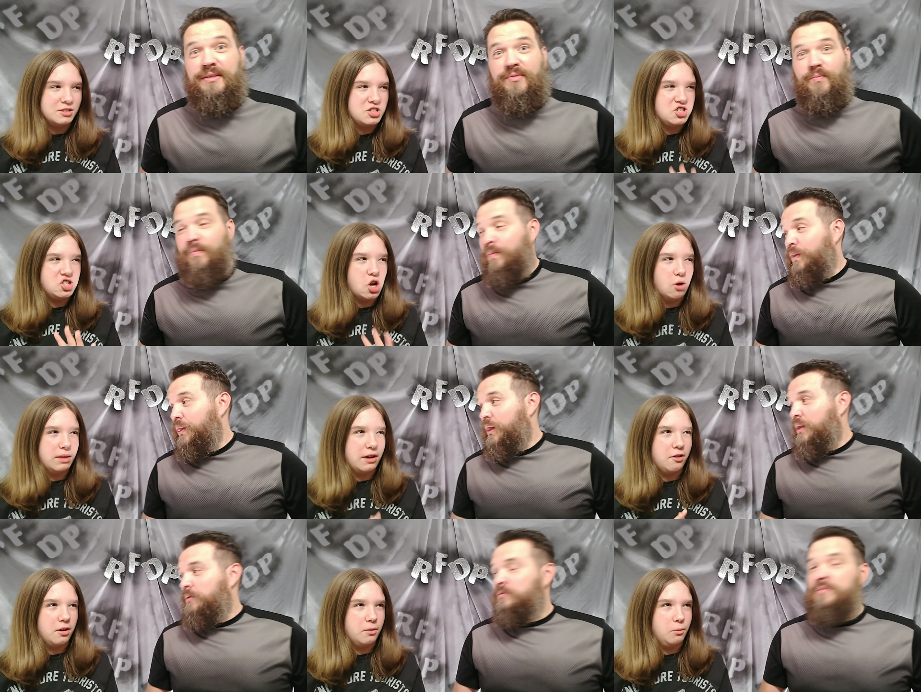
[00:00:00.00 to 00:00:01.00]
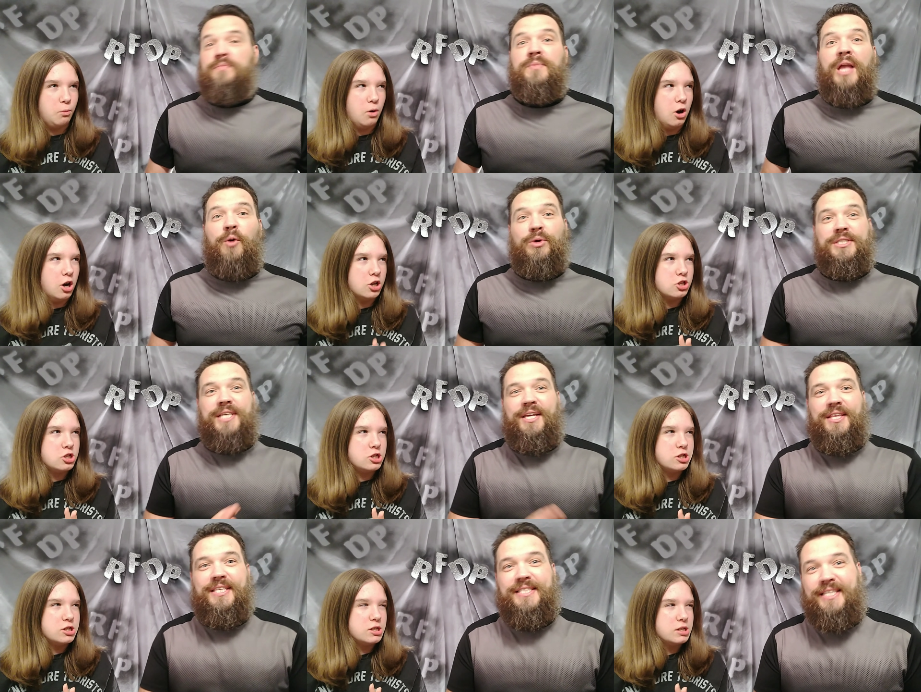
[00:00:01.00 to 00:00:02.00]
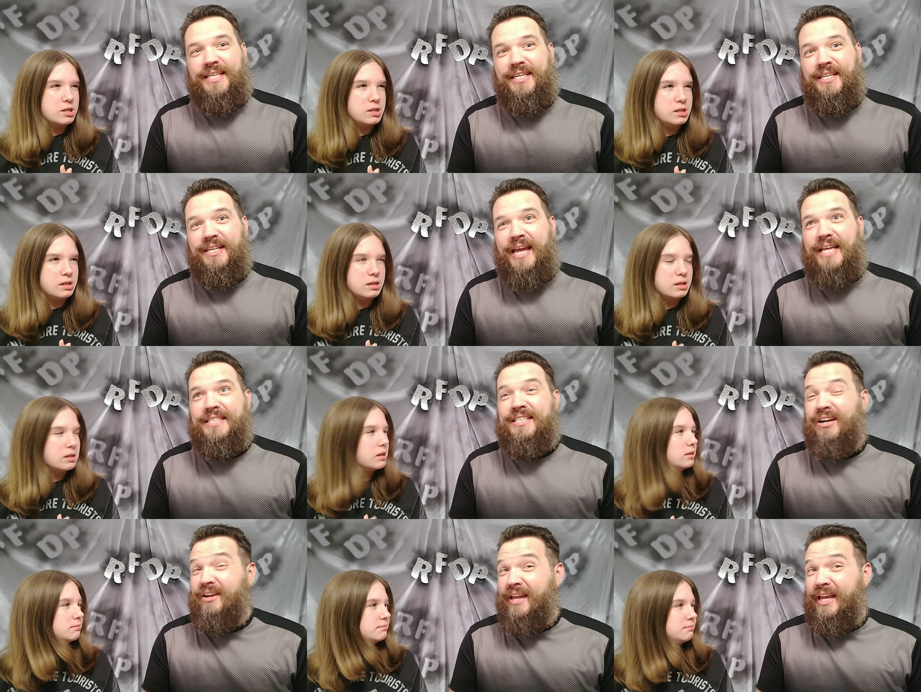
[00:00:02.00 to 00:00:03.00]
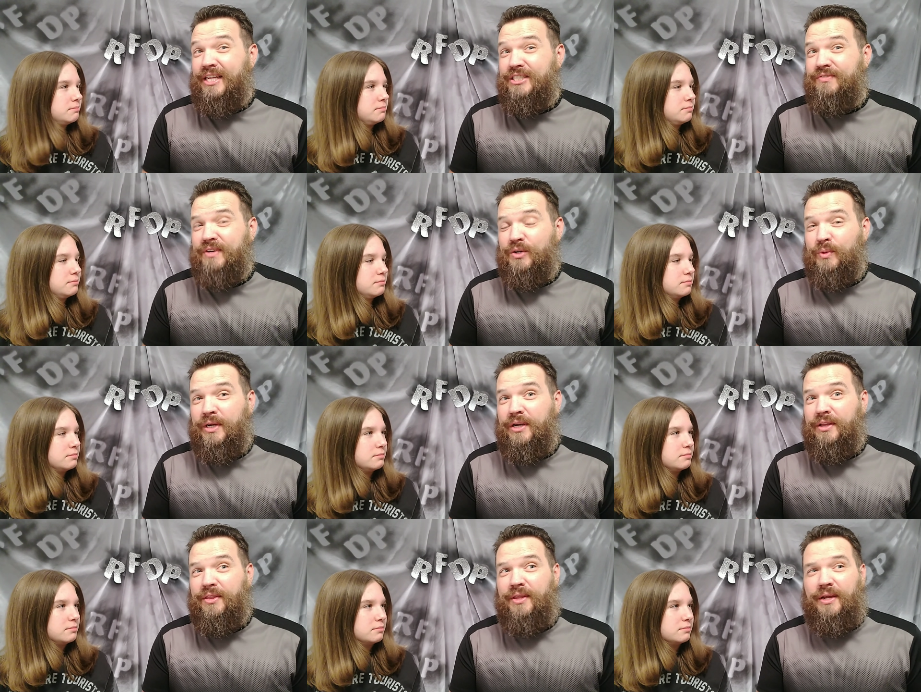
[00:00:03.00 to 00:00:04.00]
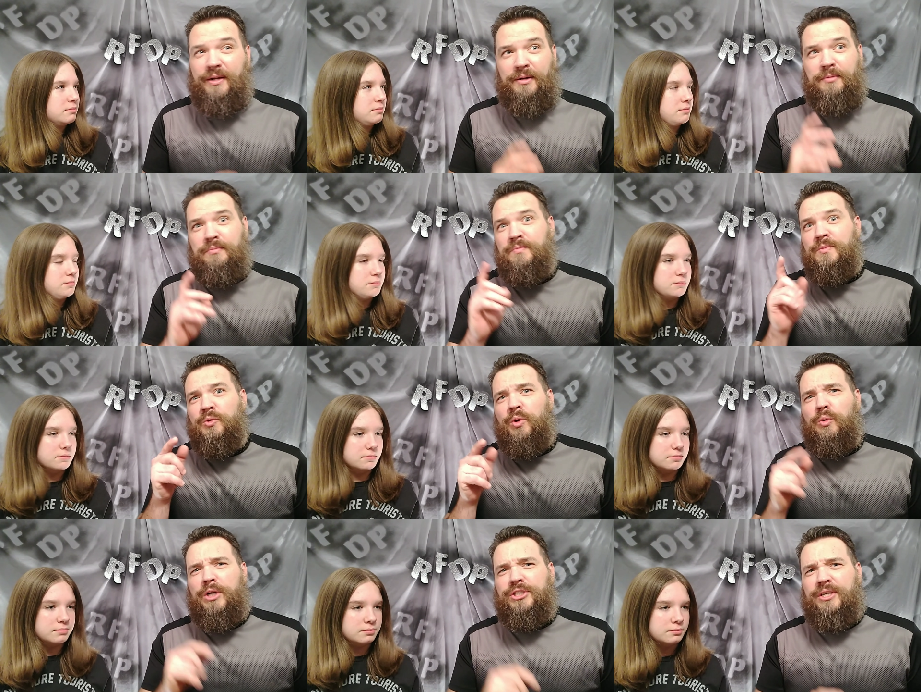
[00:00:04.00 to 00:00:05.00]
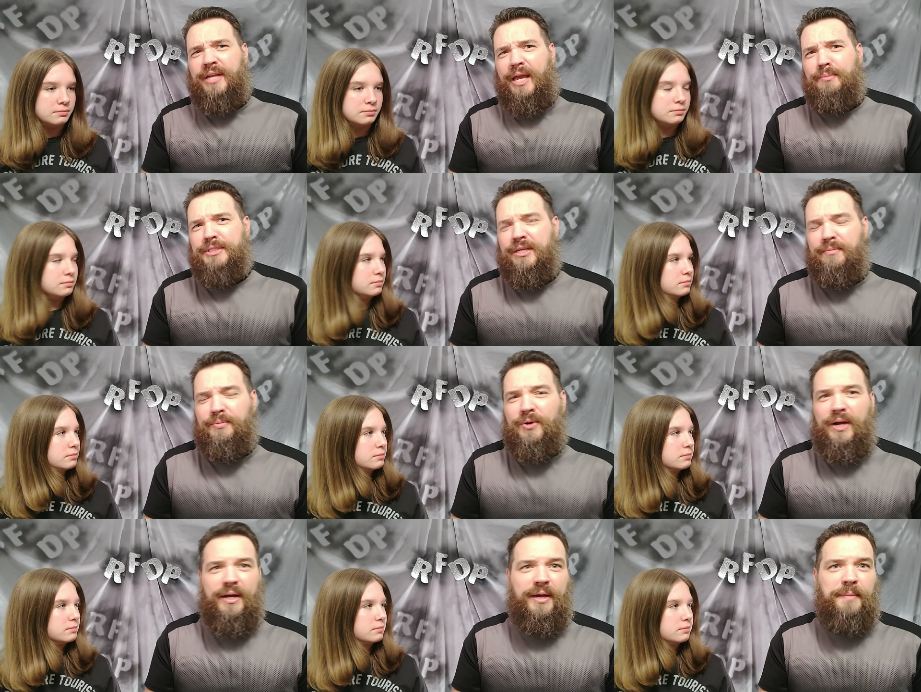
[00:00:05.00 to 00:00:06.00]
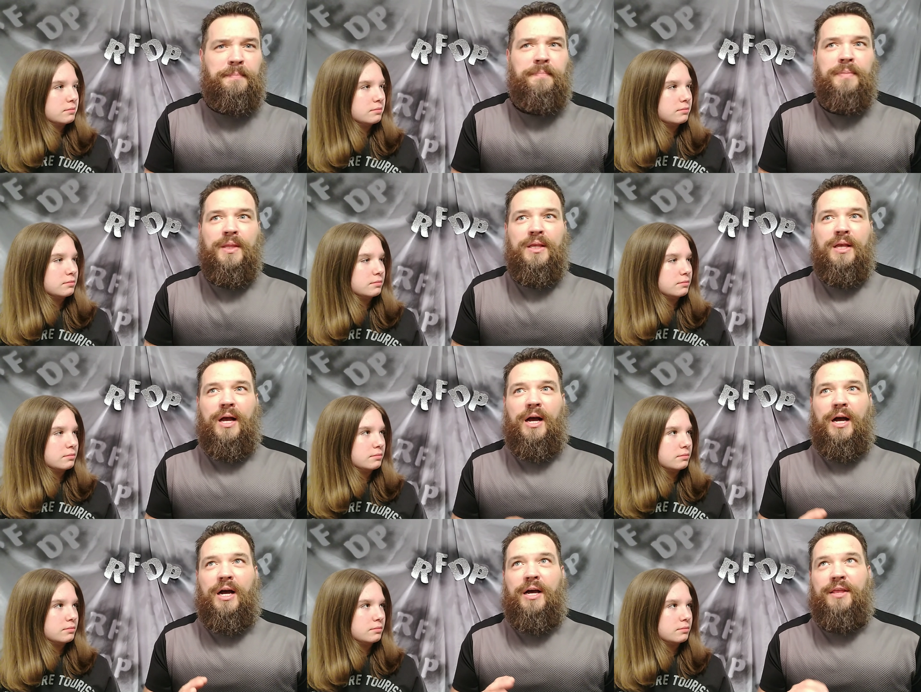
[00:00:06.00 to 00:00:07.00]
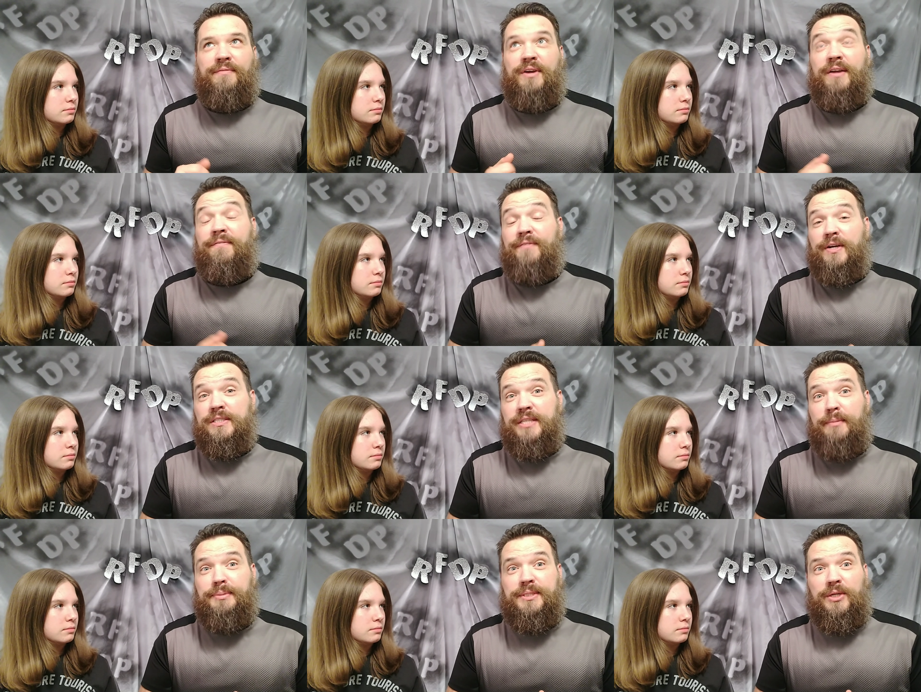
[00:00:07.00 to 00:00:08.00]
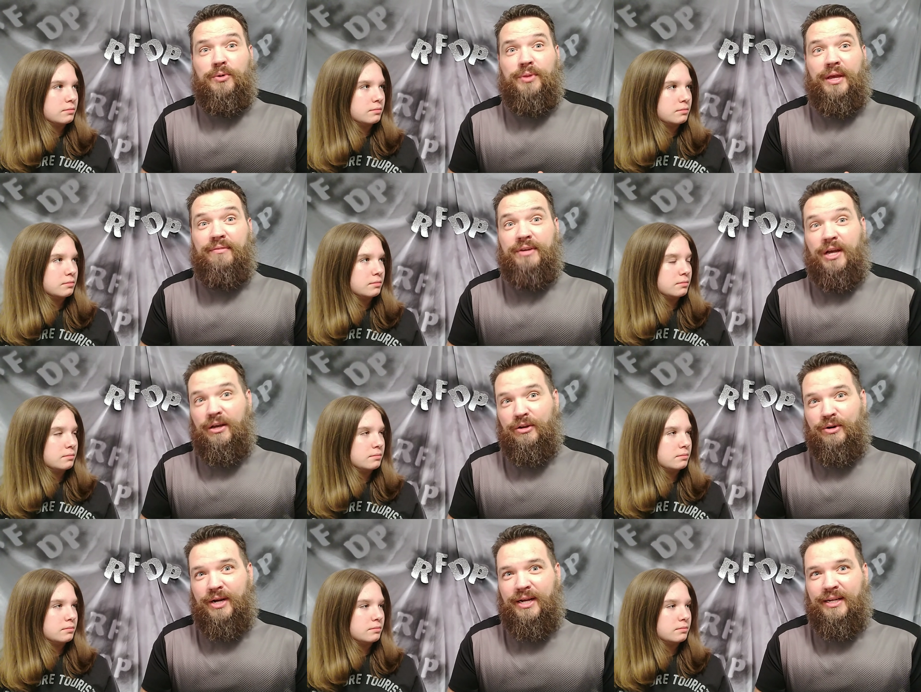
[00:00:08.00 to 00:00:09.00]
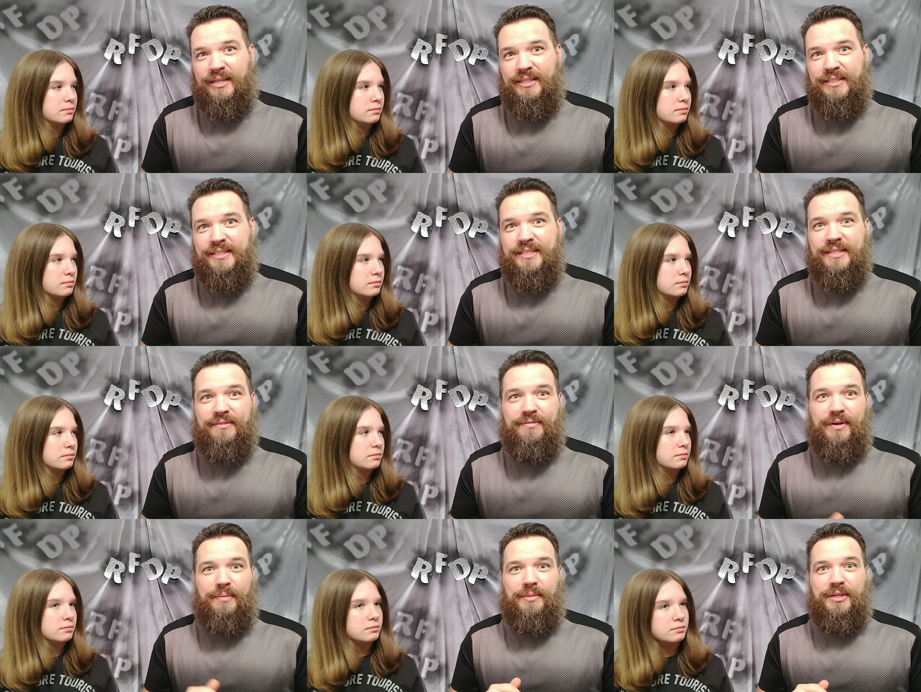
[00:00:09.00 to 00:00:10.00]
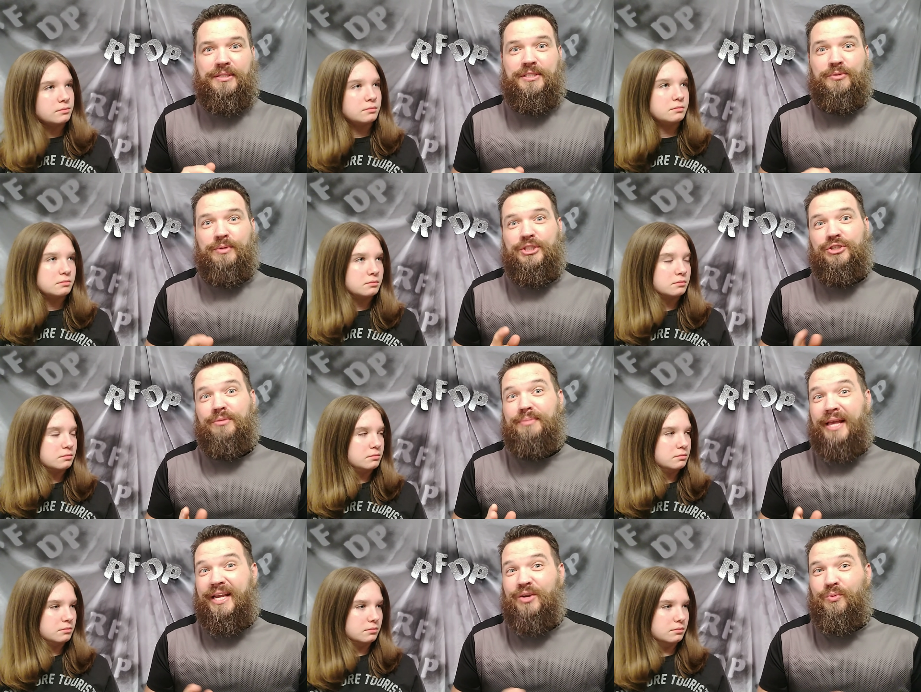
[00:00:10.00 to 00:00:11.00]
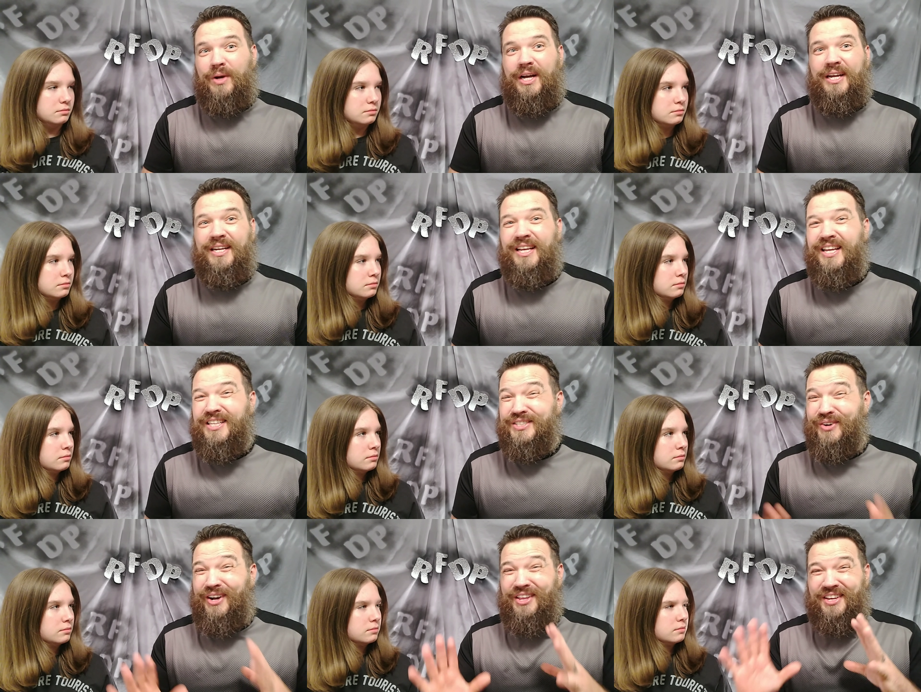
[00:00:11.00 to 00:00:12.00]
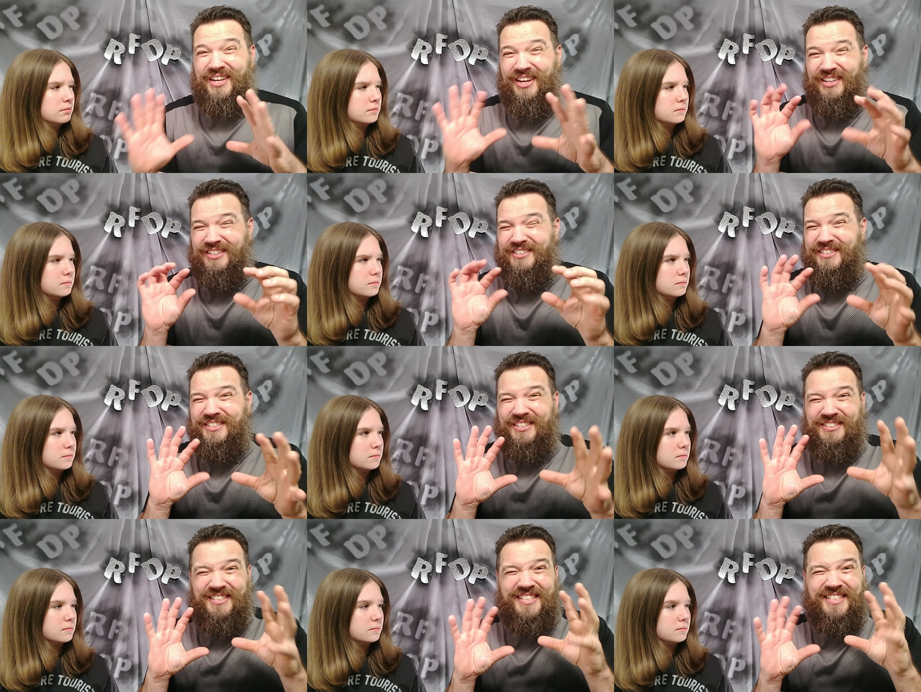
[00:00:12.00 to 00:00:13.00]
Speaker 1: Show that
Speaker 2: I will say this, it has not aged very well. The, we watched it on Amazon Prime. Uh, the very first episode they have colorized from the, its original black and white. So all the colors are